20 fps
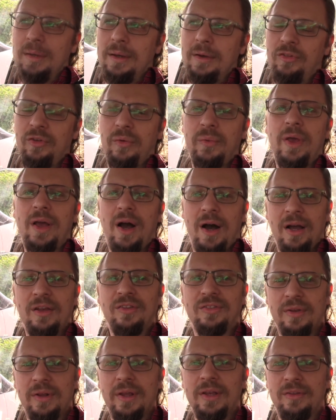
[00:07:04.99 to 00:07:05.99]
It's a very
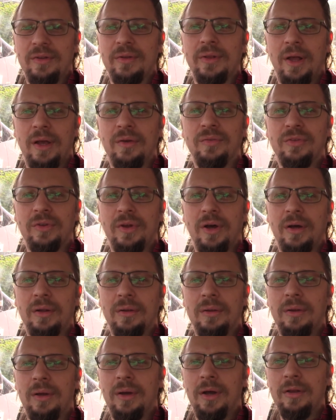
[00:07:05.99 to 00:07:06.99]
isolated
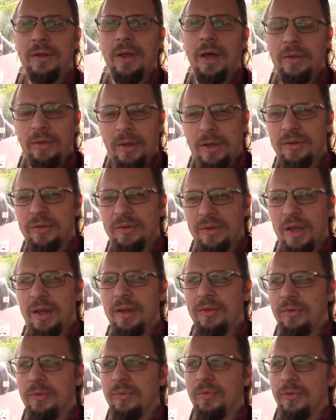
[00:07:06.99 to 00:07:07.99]
lifestyle, and
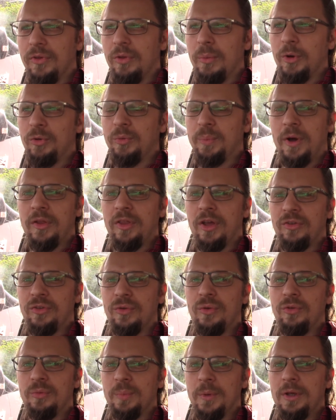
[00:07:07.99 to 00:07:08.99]
that, for the most part, that
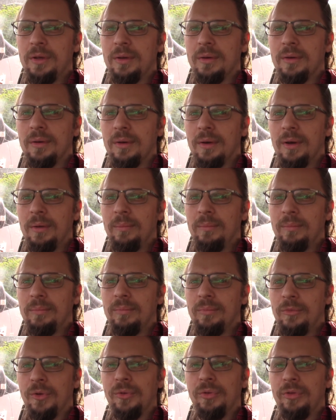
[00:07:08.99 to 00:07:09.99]
suits me. I'm
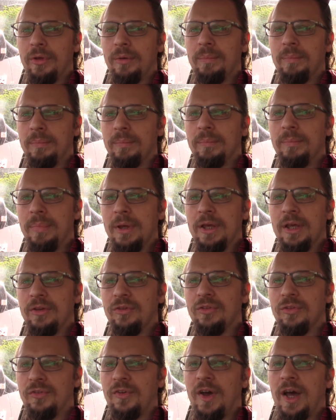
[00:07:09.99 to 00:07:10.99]
not the
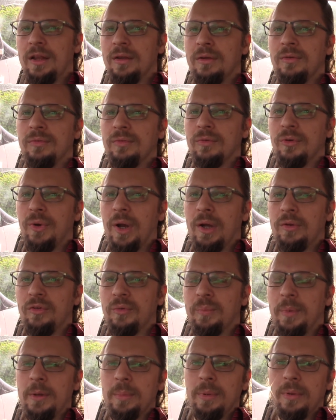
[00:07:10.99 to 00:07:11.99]
biggest fan of crowds
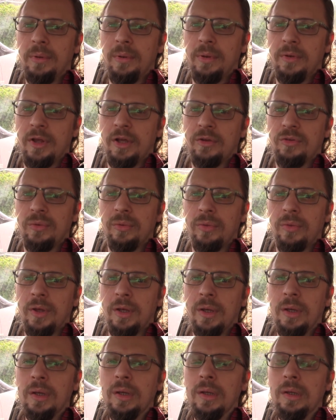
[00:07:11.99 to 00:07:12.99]
of people and that sort of
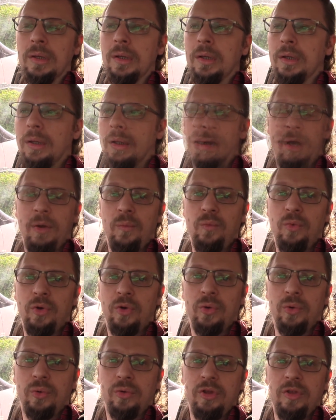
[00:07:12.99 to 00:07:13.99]
thing. I'm
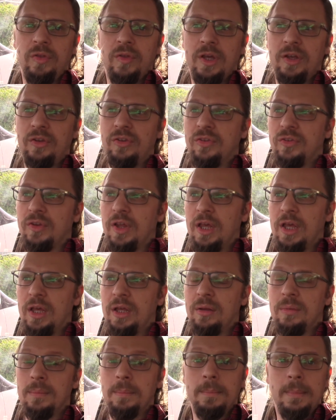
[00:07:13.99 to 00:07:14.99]
recording this
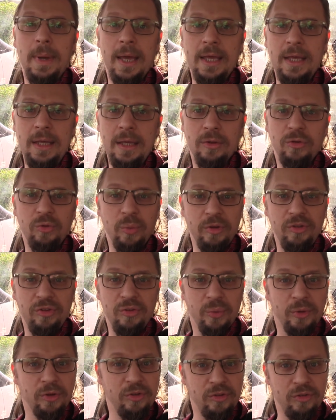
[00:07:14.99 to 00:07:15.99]
in May
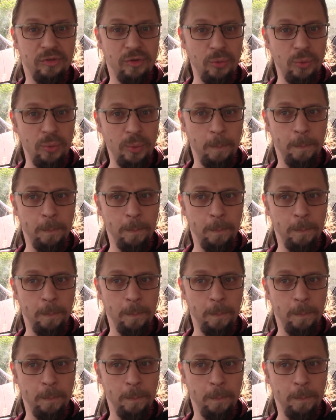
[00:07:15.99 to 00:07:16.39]
2022.